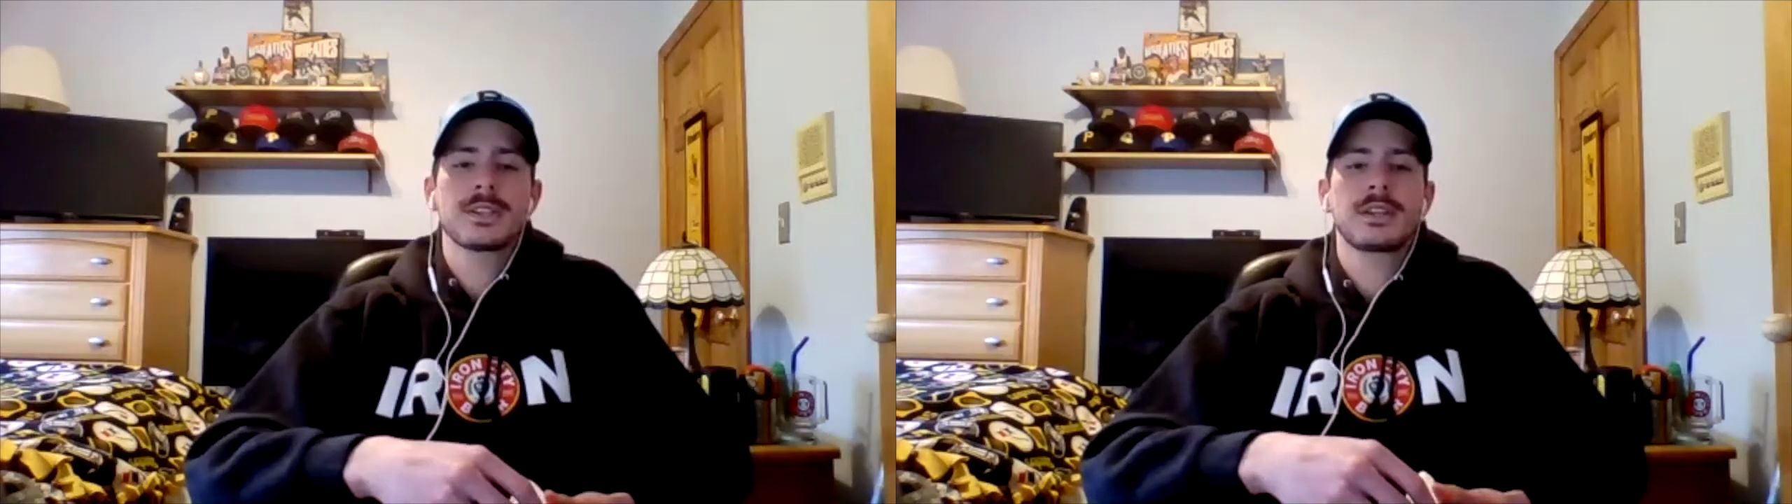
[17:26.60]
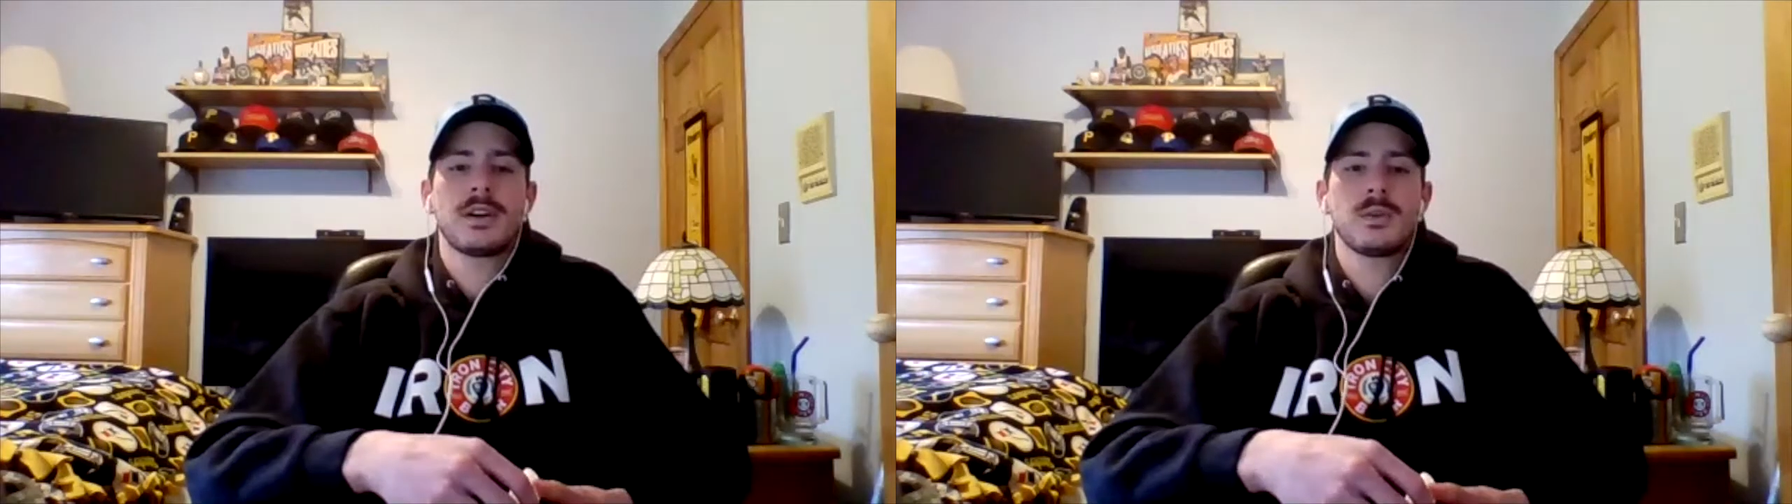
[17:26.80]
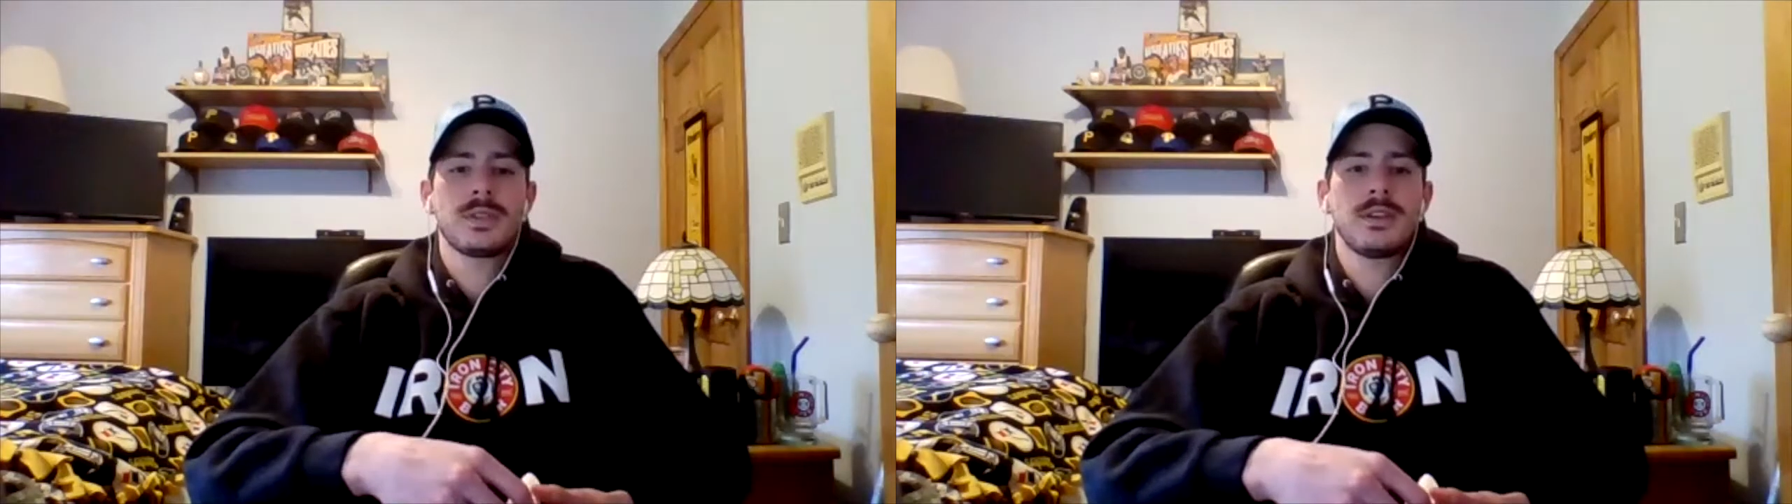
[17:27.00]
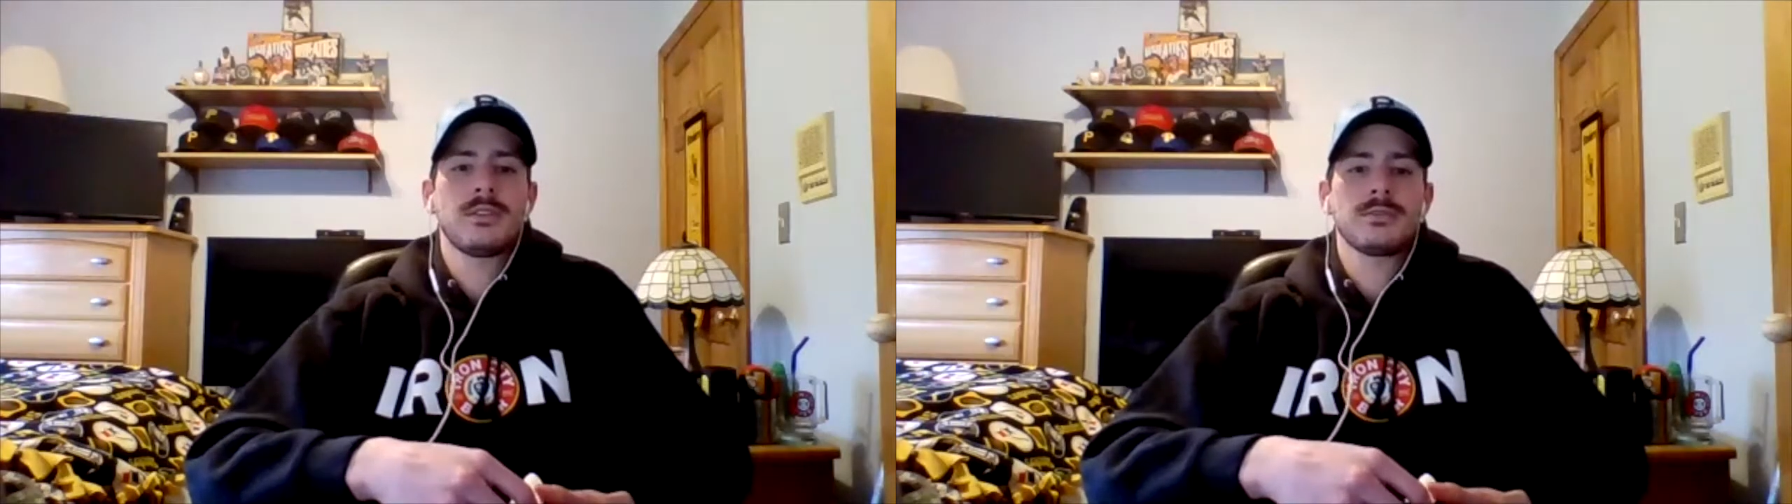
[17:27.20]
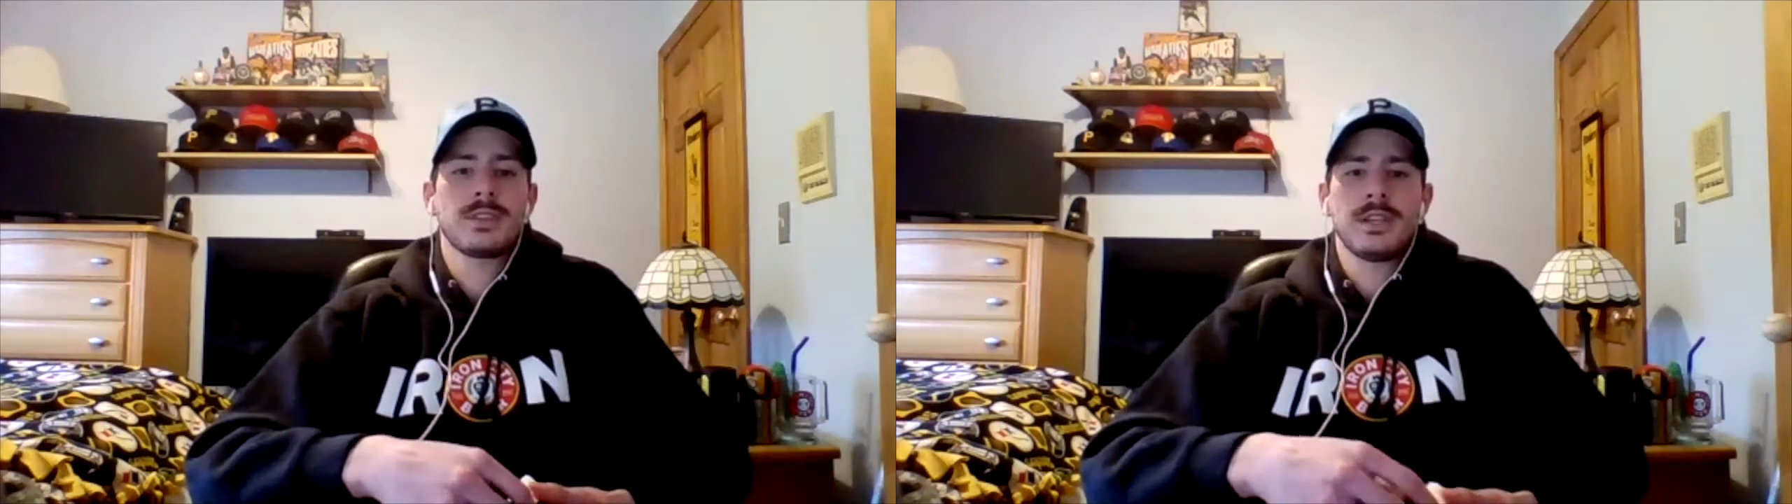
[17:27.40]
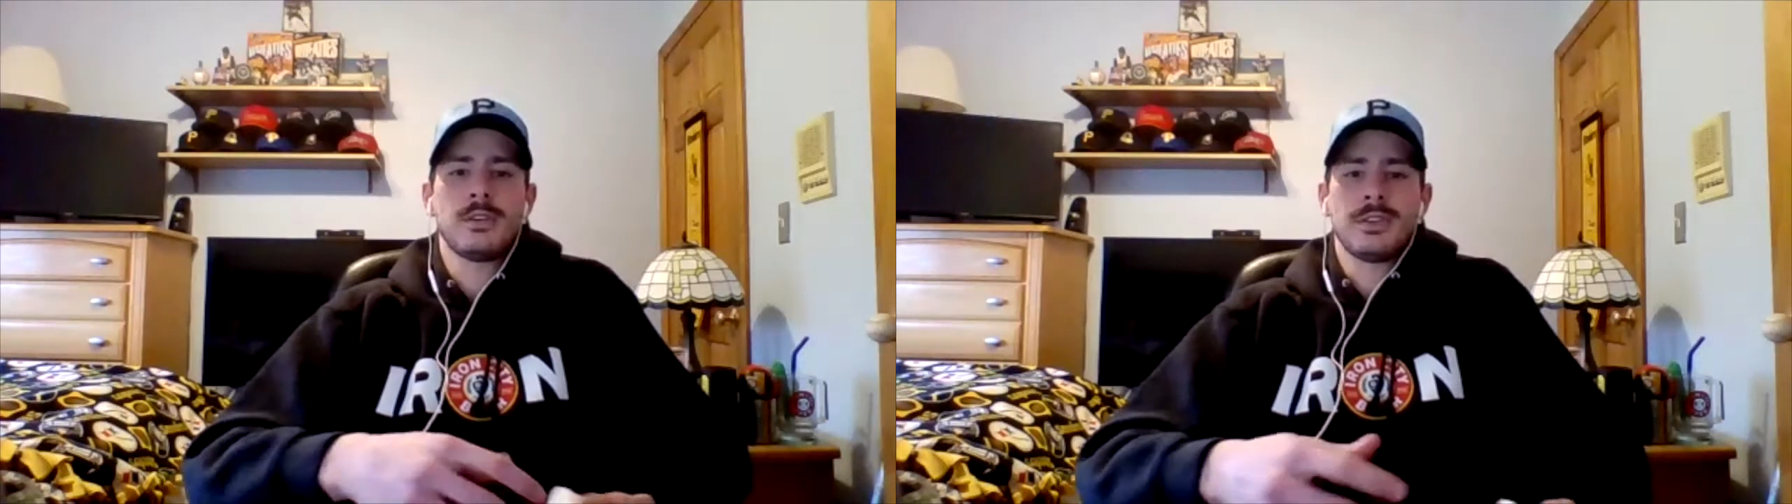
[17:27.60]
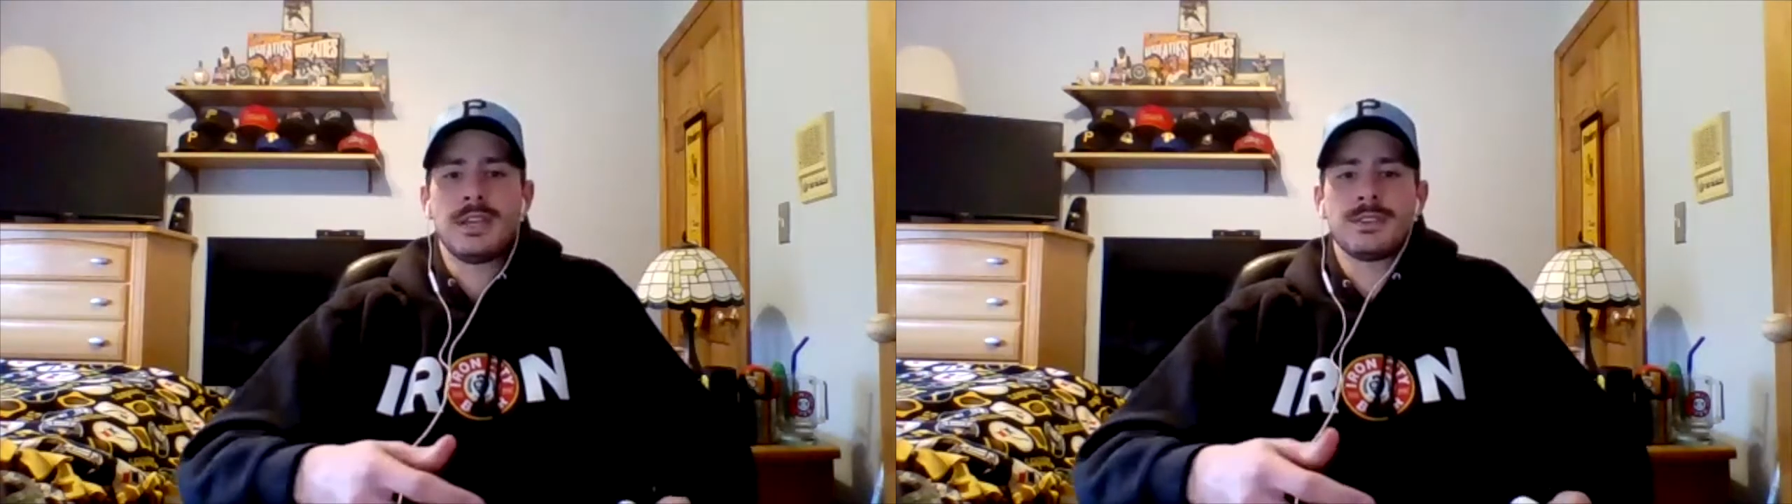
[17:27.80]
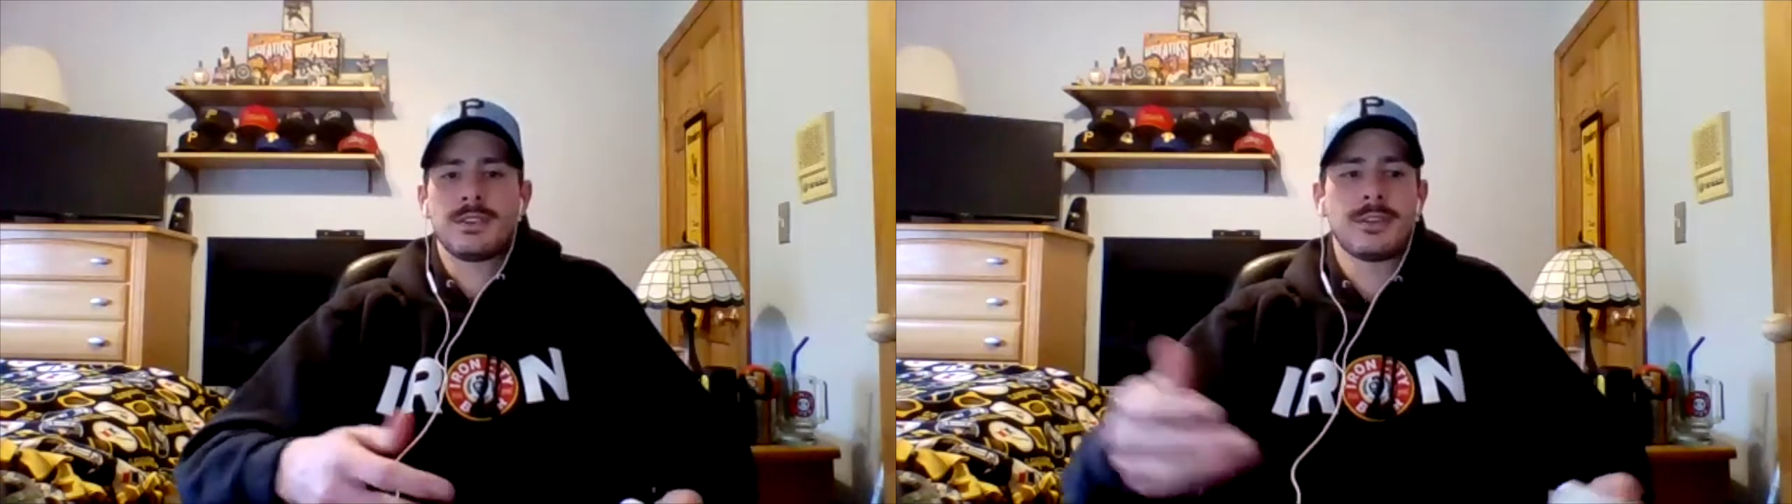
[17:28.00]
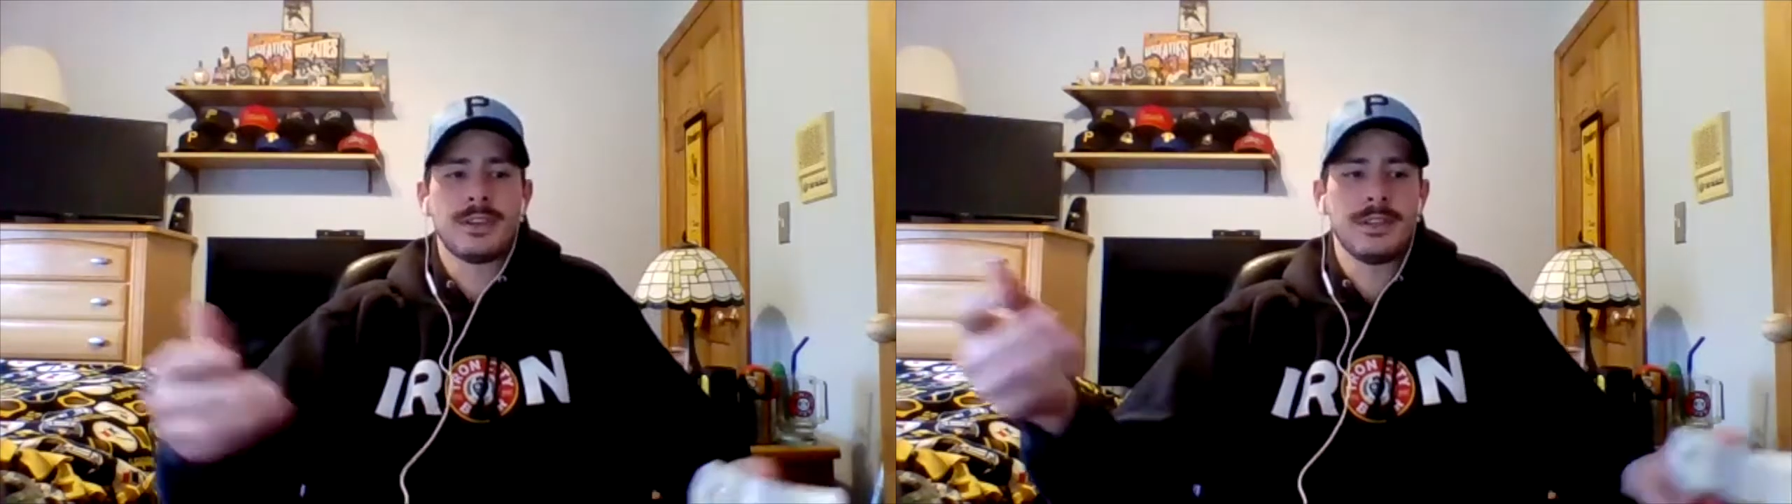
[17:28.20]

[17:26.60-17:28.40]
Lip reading: like a hotel. It's like, okay, sorry,